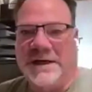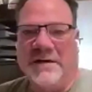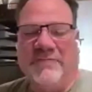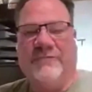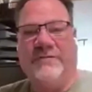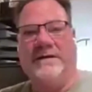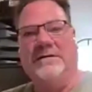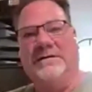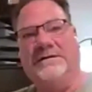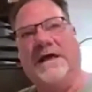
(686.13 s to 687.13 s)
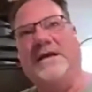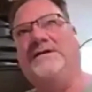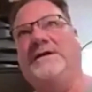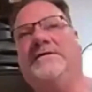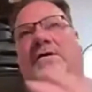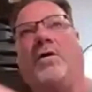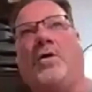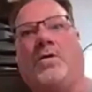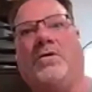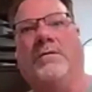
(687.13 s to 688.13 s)
kind of did the
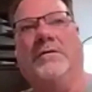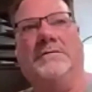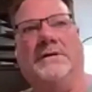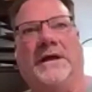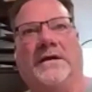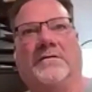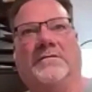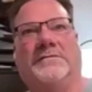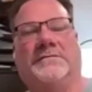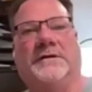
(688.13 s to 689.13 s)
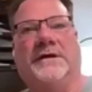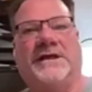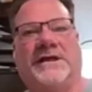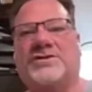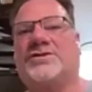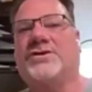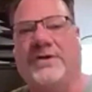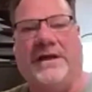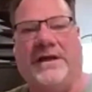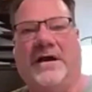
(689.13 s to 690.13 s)
whole, like, the
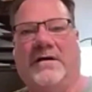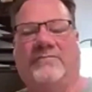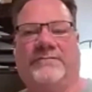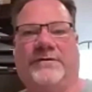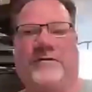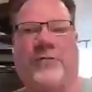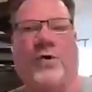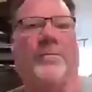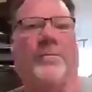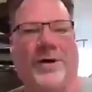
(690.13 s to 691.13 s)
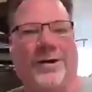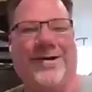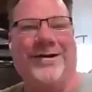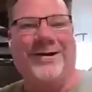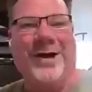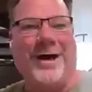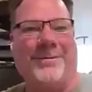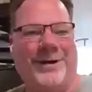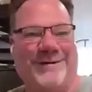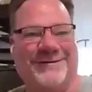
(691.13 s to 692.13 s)
history of the former
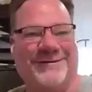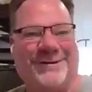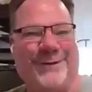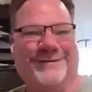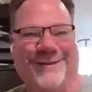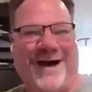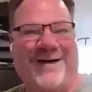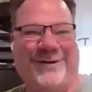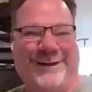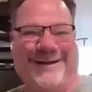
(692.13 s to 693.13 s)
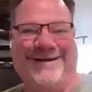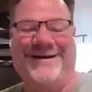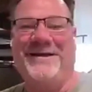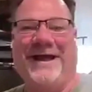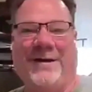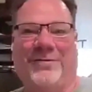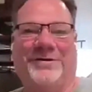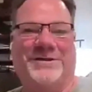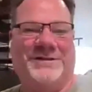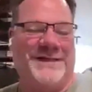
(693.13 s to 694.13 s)
communist Yugoslavia,
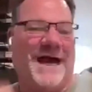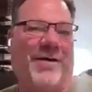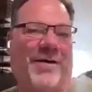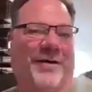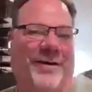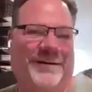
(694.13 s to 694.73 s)
which is now,